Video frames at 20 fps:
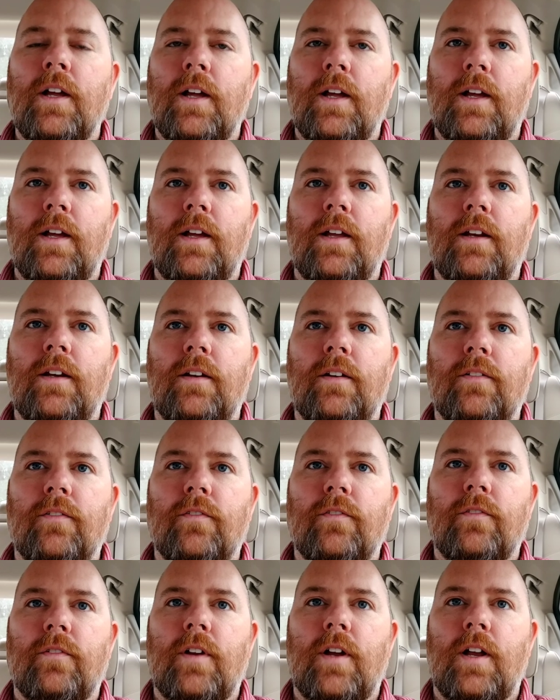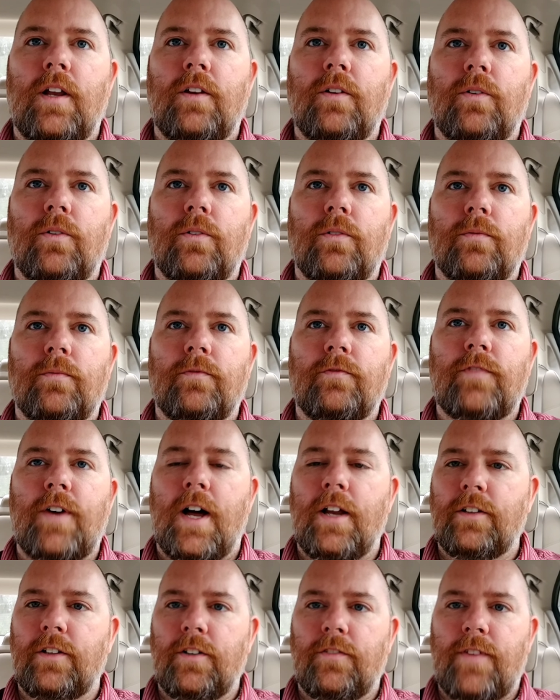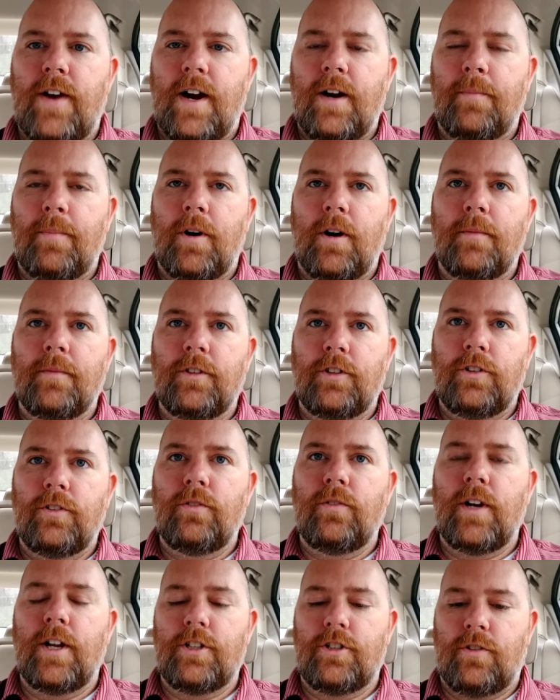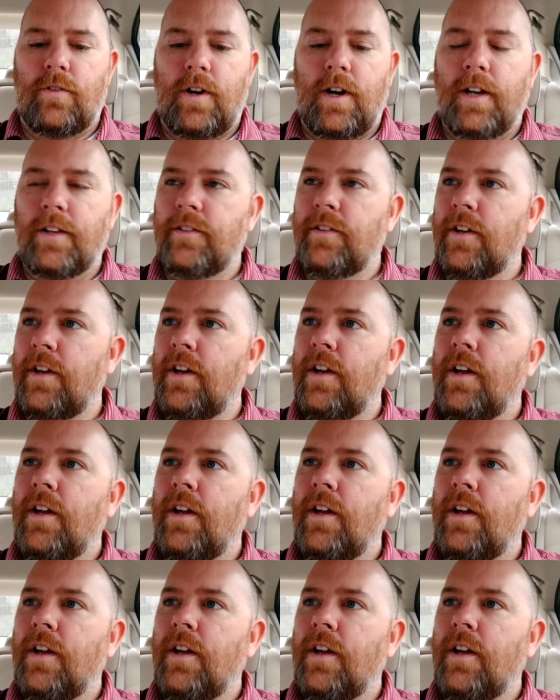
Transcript: and a little volunteer fire department two restaurants.